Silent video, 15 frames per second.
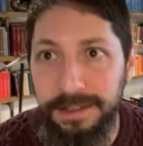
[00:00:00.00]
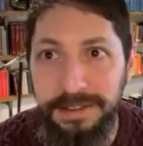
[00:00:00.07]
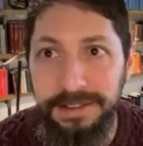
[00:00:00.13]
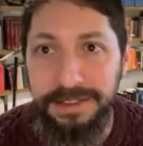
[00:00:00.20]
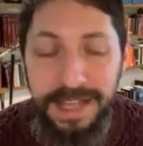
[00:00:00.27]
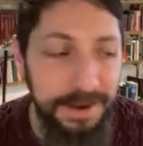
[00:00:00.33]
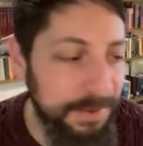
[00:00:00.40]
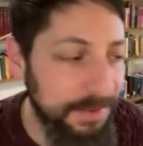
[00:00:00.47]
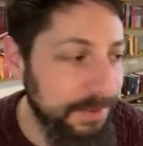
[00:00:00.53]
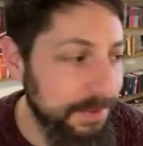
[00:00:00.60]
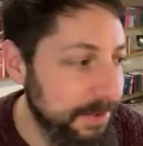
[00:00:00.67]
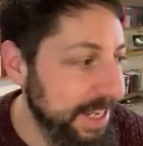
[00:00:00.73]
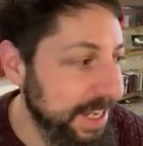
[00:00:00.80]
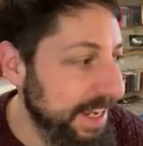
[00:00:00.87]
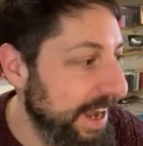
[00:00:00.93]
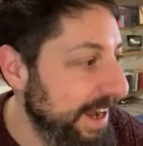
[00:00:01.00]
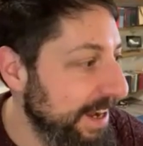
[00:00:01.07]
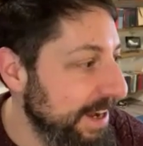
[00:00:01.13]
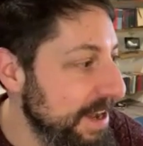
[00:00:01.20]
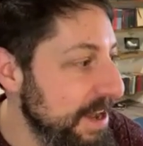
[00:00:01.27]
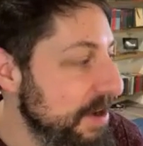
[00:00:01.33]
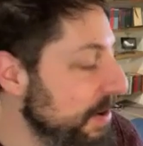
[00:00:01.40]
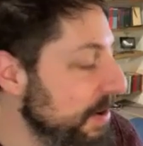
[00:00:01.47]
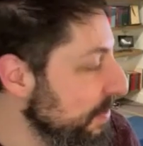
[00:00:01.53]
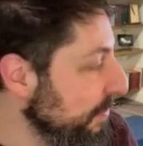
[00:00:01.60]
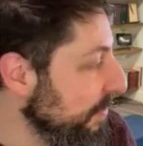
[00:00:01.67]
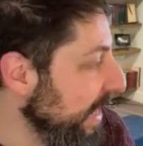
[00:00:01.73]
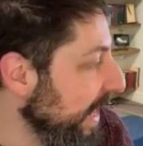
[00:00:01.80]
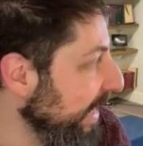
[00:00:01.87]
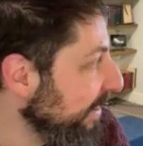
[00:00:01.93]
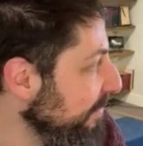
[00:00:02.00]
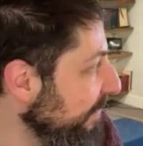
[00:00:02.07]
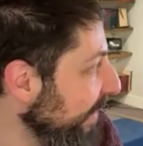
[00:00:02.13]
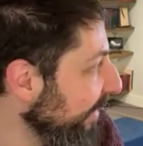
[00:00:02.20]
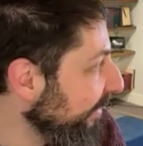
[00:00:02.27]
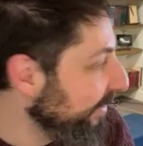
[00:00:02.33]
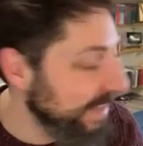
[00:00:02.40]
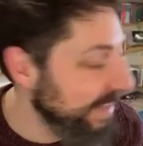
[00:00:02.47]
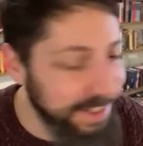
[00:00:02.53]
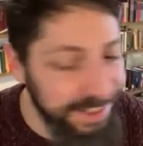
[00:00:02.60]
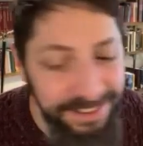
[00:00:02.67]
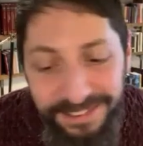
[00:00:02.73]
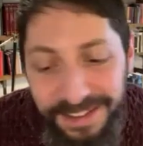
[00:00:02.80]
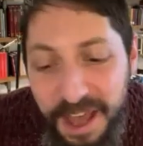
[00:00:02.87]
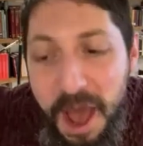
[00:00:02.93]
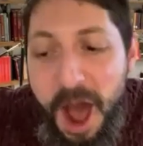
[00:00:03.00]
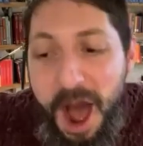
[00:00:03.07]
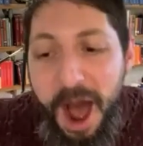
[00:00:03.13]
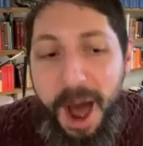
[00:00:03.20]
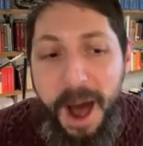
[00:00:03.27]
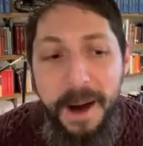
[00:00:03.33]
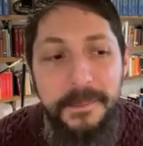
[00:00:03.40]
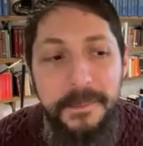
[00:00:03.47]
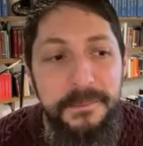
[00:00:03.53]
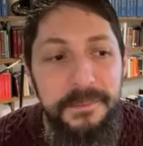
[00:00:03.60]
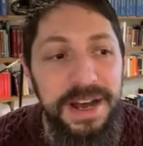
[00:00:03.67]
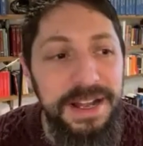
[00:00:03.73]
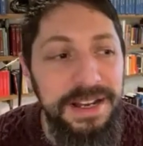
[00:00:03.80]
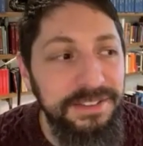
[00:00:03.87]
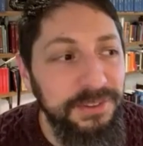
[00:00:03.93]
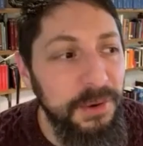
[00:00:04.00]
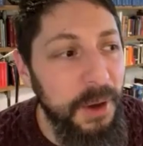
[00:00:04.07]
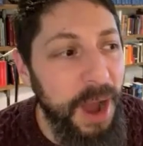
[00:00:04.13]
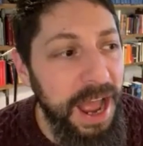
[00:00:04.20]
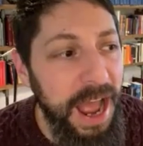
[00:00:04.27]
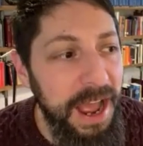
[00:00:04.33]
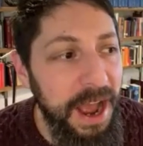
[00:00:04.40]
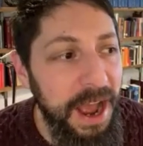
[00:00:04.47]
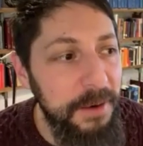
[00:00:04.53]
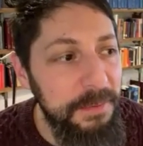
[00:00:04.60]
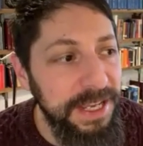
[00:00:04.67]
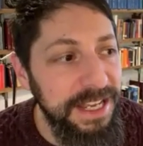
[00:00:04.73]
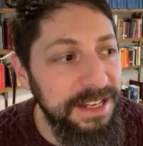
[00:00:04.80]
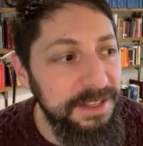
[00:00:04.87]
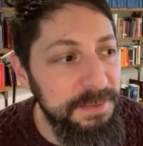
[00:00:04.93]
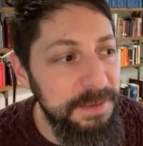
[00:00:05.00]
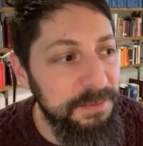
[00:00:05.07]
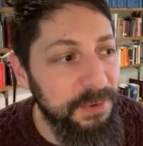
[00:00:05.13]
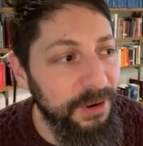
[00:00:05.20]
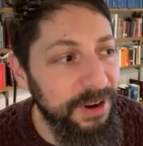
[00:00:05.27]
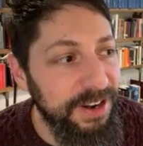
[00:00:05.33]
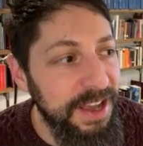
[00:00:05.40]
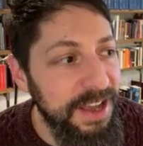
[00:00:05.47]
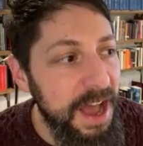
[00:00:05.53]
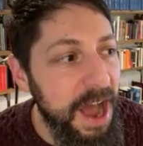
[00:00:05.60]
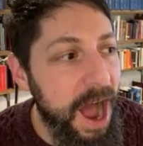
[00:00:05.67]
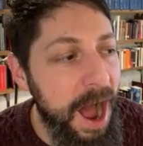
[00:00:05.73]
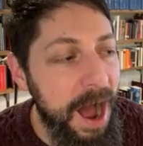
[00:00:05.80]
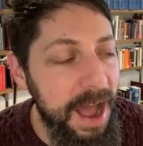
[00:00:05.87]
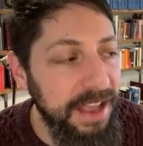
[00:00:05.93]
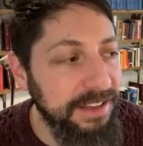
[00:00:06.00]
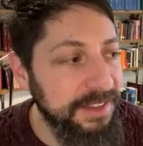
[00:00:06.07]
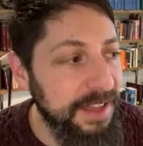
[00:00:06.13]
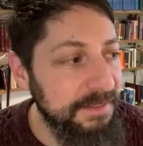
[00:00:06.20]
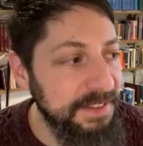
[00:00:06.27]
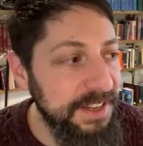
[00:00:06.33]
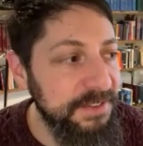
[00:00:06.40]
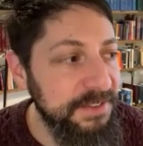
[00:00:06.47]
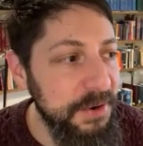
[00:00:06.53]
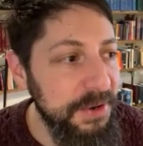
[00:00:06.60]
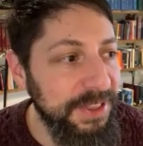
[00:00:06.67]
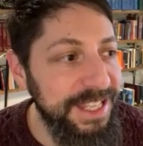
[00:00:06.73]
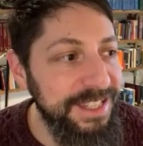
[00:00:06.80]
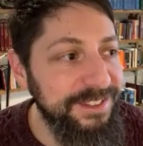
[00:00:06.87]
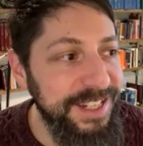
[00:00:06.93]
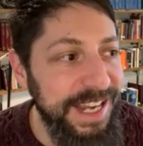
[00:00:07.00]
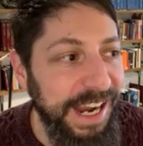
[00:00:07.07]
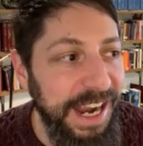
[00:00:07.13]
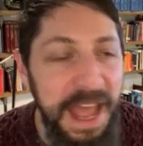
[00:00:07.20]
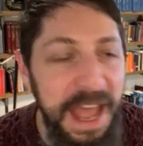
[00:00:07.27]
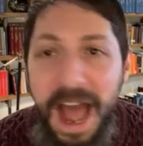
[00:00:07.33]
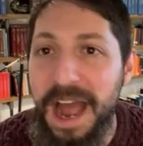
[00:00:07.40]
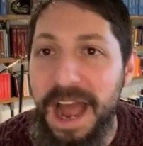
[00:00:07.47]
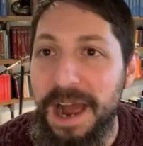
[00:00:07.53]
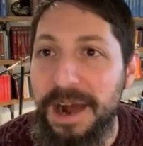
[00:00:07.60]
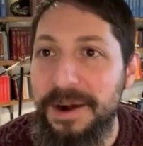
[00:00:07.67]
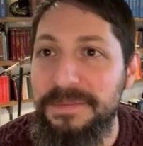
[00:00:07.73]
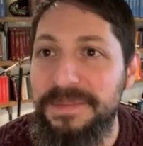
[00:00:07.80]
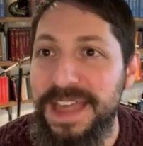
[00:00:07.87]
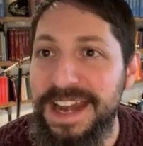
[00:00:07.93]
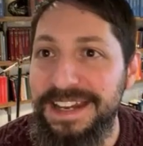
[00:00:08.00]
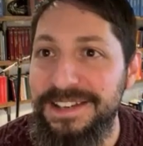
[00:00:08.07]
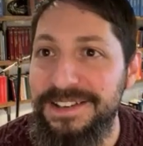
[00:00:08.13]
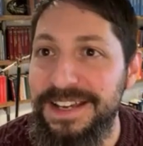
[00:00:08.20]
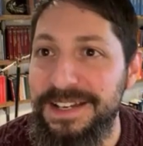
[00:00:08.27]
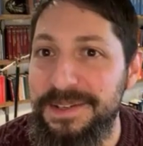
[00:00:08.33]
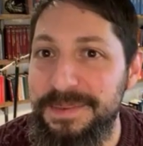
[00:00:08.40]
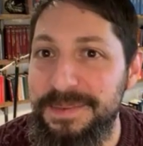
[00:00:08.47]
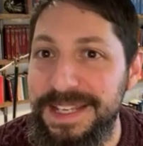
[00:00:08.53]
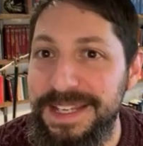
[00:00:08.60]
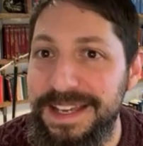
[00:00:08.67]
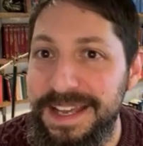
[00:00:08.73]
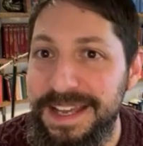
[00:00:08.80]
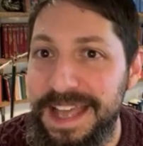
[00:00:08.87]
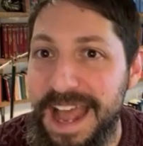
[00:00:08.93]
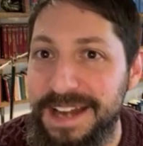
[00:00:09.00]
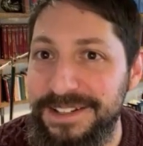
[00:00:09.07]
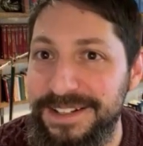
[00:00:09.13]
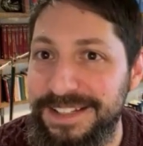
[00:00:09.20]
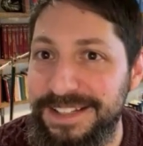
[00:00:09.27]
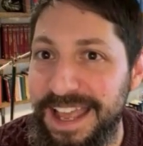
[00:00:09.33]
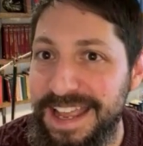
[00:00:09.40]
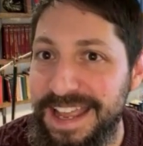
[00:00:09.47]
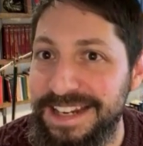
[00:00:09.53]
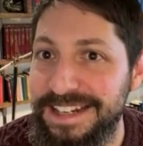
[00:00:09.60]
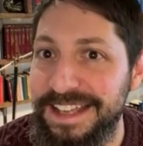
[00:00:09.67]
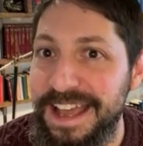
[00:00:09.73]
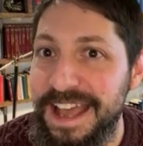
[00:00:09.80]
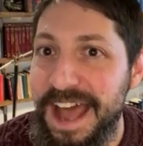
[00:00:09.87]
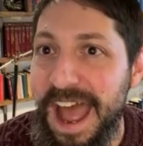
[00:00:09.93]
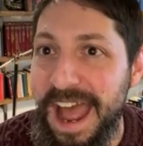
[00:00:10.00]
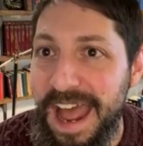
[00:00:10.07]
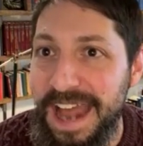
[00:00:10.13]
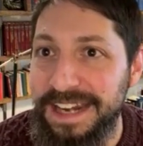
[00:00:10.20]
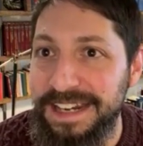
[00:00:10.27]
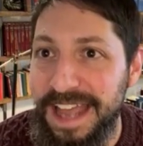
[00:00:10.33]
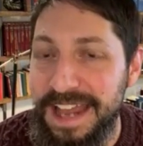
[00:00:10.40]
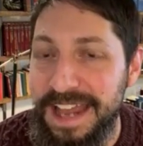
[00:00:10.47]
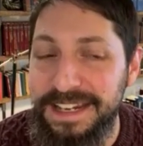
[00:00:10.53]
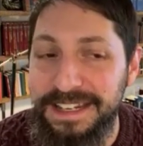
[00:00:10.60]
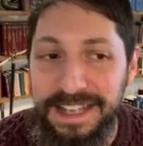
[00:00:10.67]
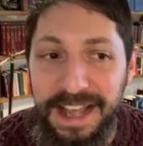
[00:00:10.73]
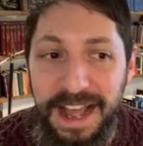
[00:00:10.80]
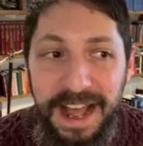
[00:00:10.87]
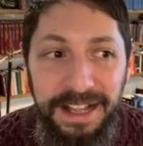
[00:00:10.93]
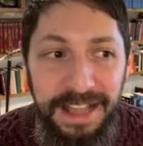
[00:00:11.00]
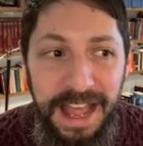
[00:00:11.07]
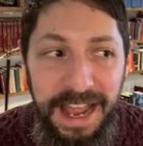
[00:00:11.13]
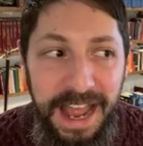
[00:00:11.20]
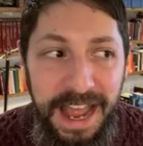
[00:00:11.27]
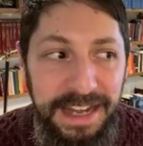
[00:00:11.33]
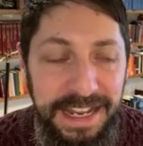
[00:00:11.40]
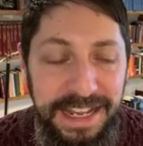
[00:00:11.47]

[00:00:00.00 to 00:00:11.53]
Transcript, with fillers: Yeah. We, uh, we hate the best things. Um, but so I, I hope you get to be bored, uh, except if you're listening, I, I hope then you get to be entertained and, and, uh, and